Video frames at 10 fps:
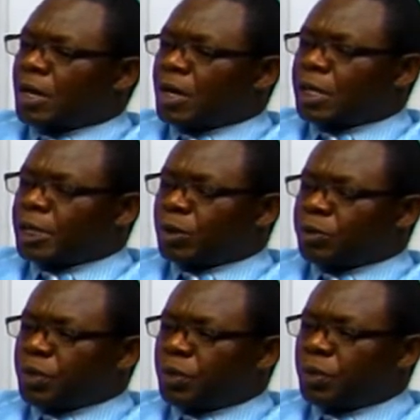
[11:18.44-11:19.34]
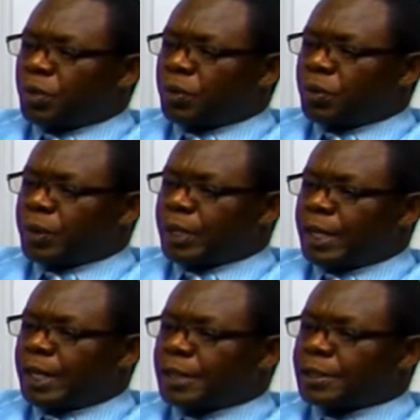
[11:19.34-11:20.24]
there's what we
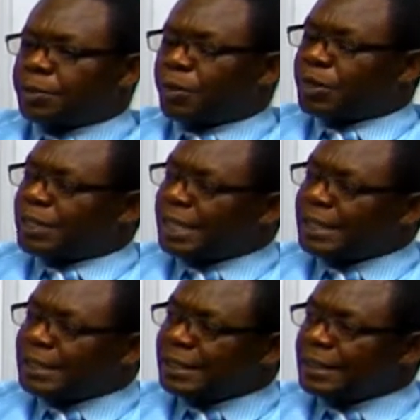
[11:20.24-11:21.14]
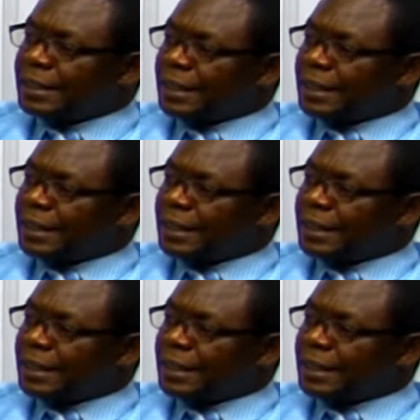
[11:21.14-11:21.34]
call spontaneity,